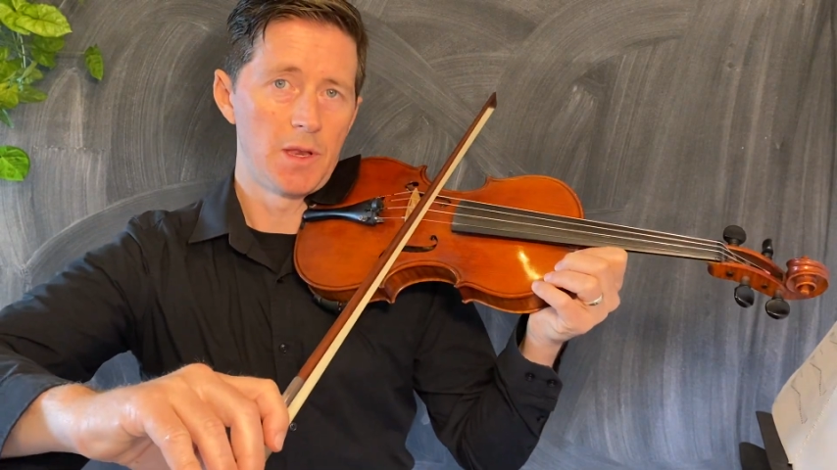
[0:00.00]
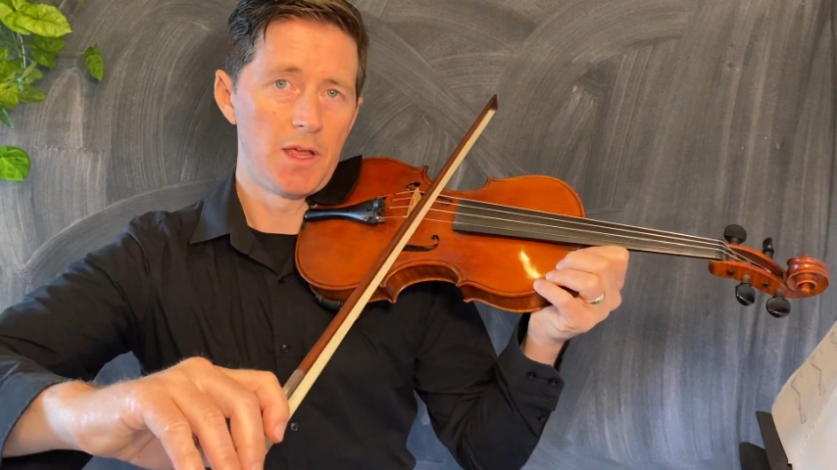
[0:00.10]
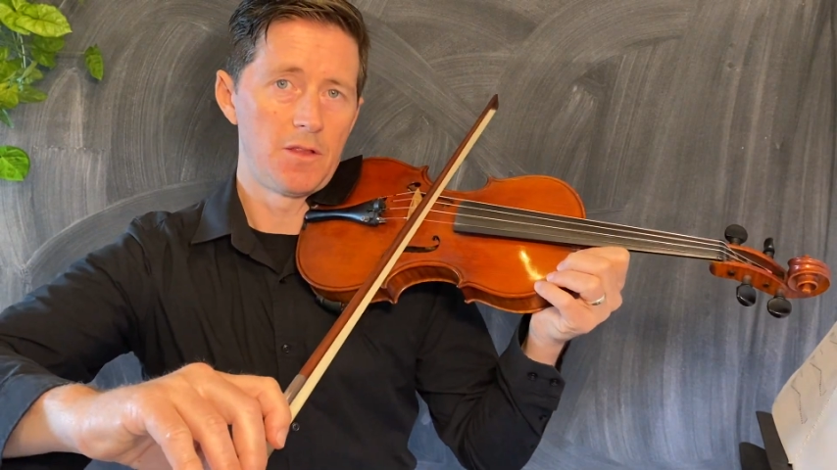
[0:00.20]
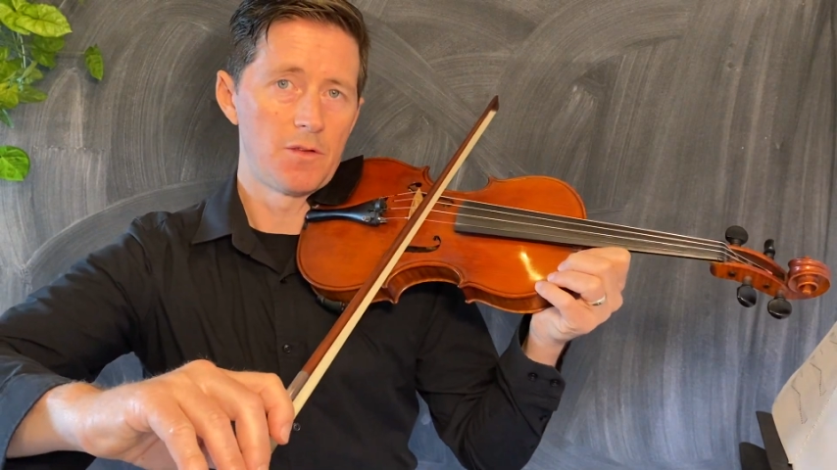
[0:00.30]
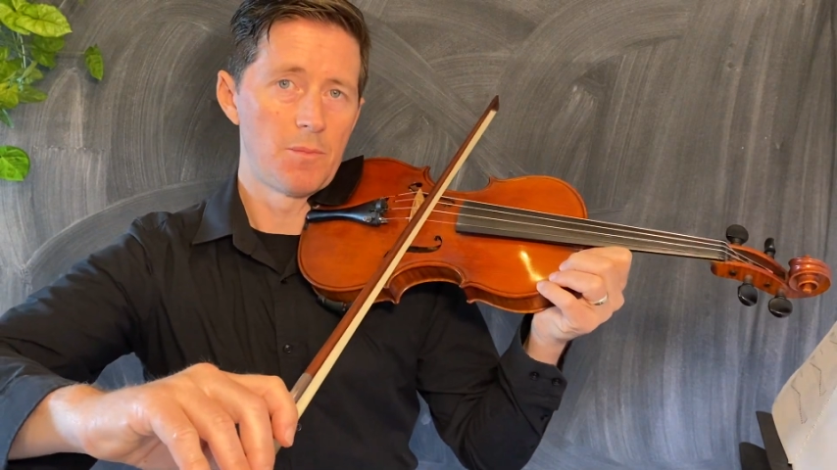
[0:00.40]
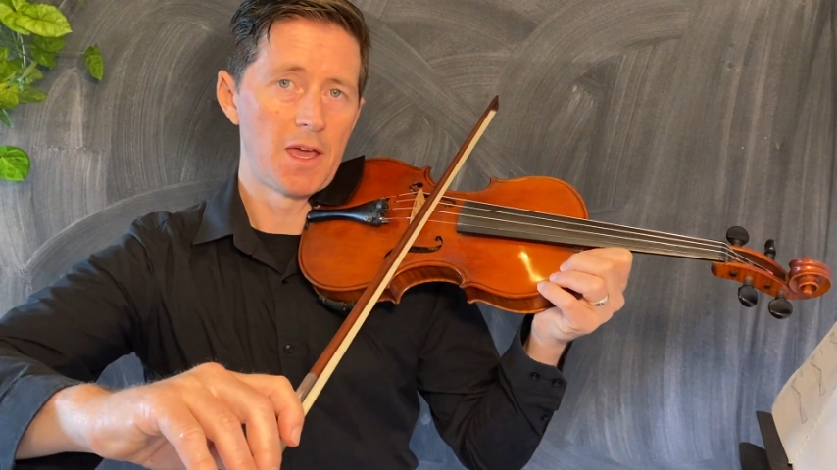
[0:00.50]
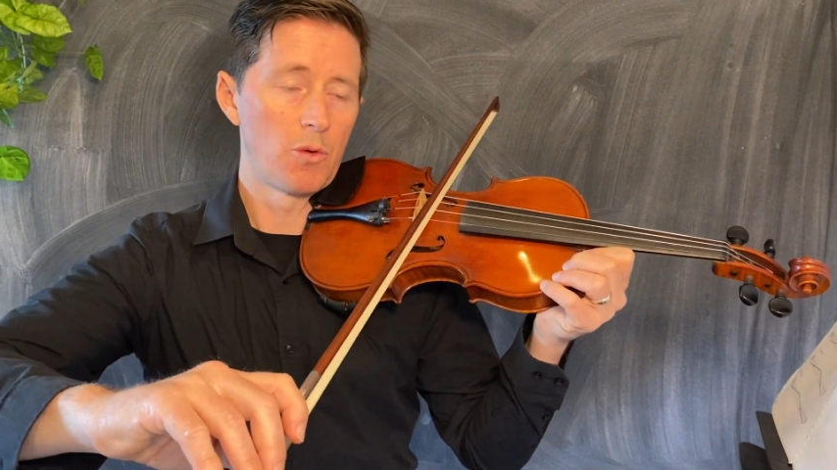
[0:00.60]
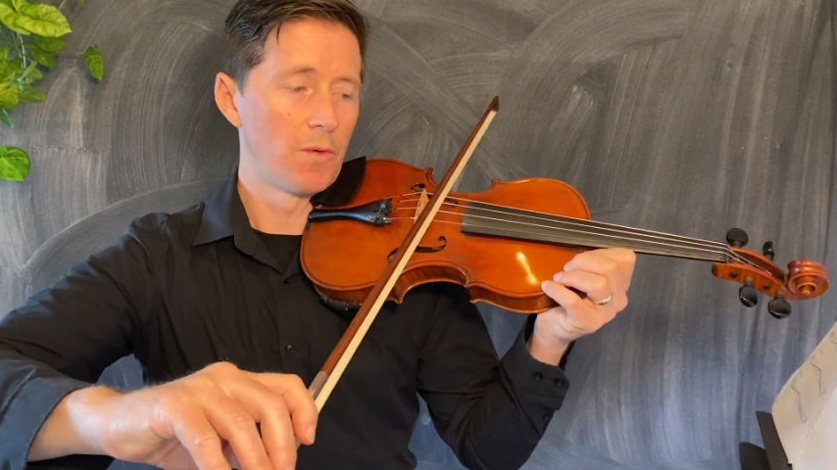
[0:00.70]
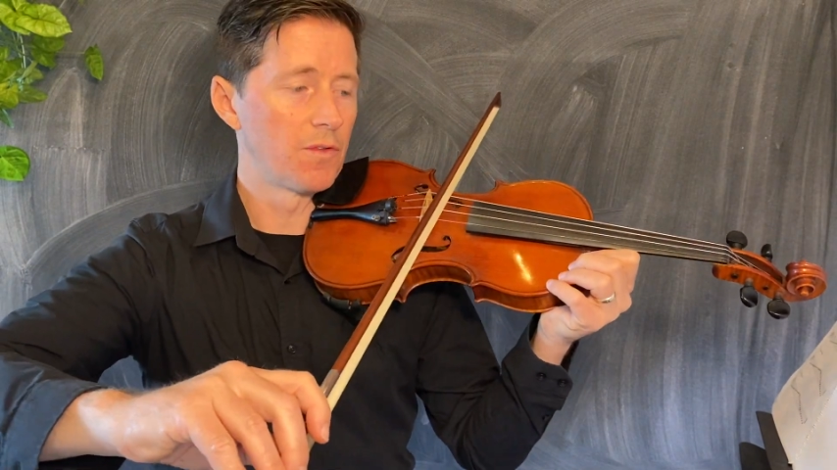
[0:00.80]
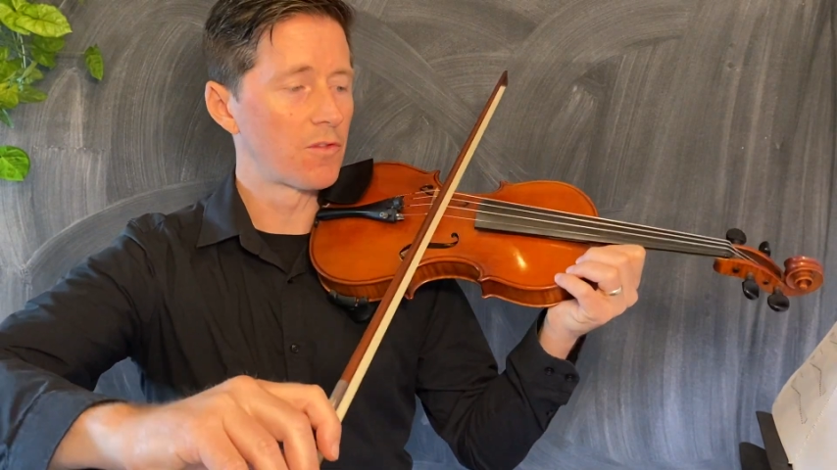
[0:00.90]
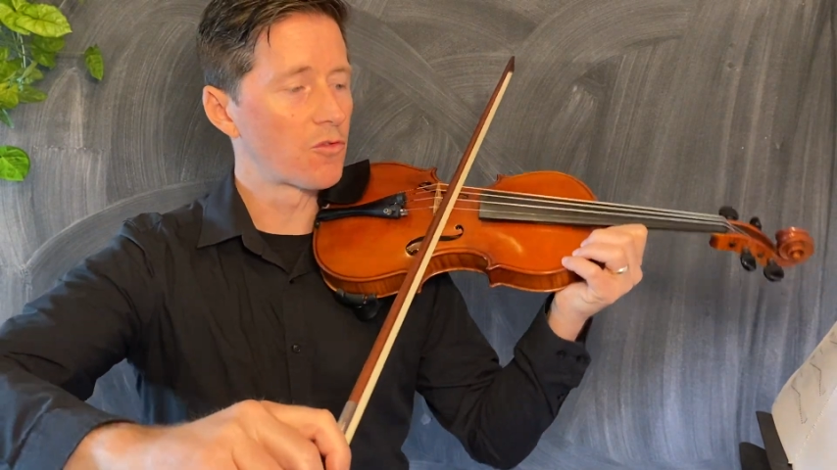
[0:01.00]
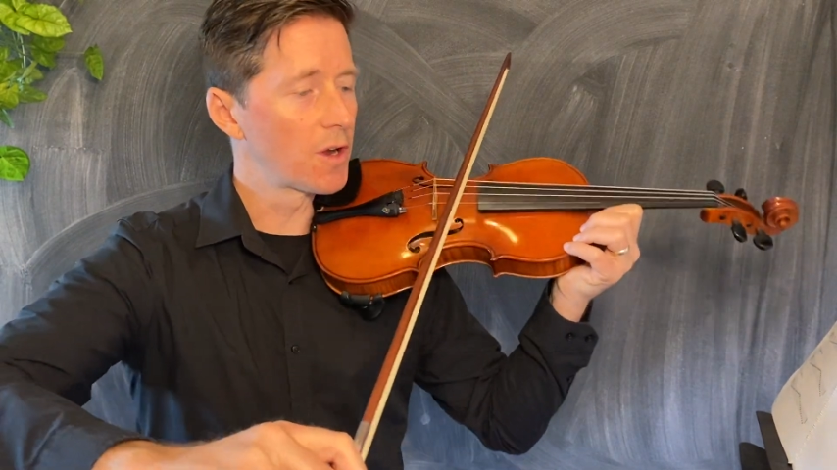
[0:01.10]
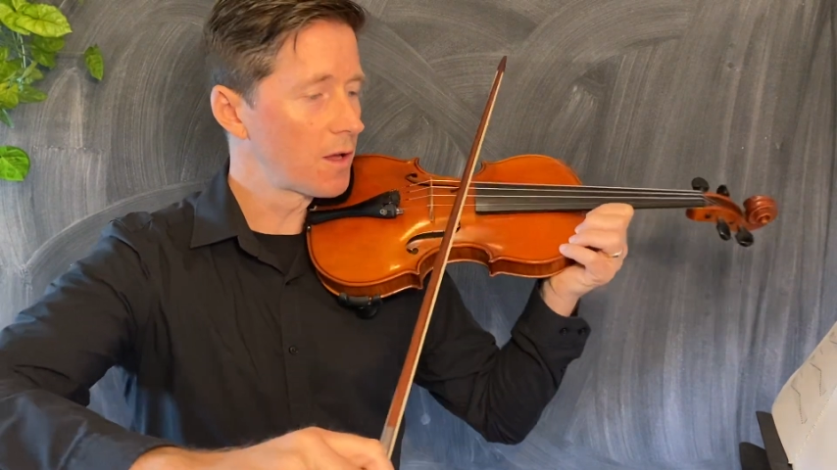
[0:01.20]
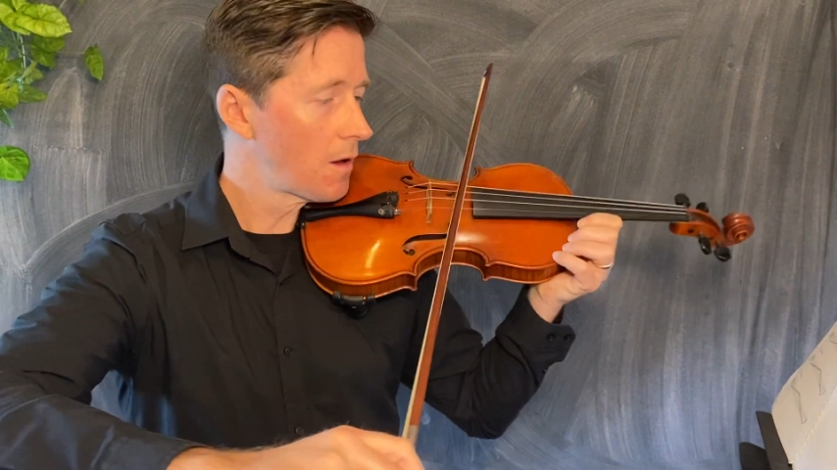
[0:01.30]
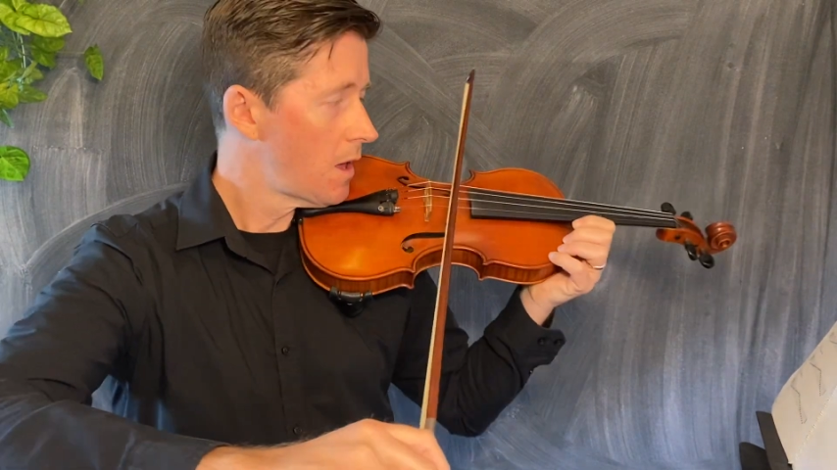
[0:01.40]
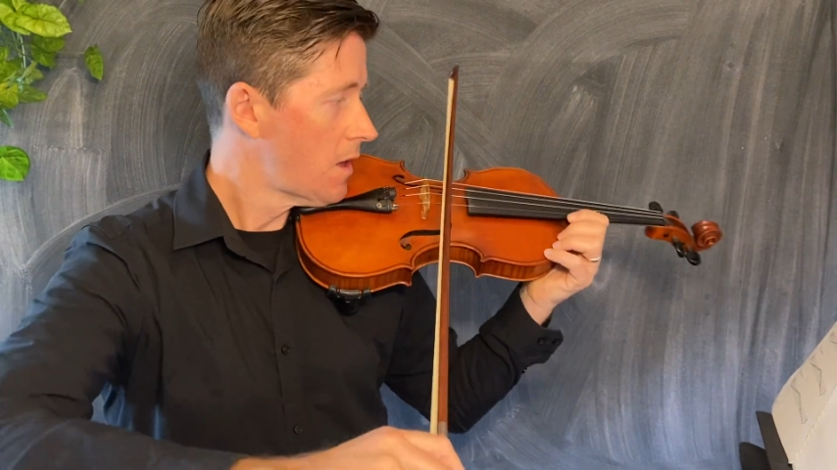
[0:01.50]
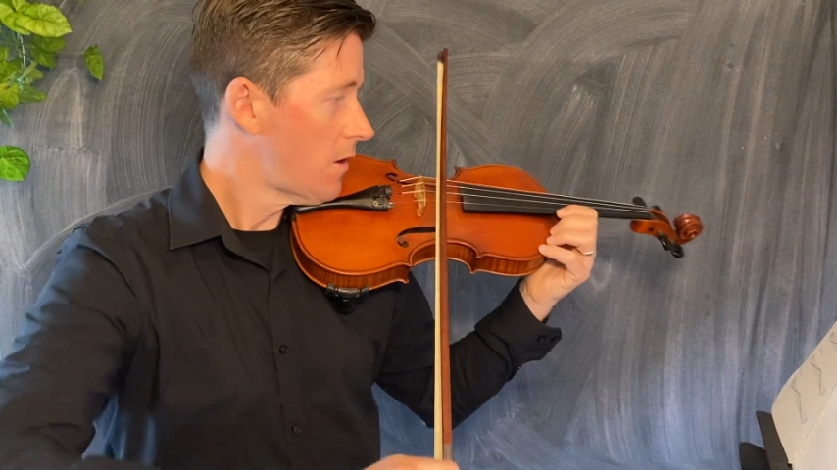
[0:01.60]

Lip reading: we need to make with the string.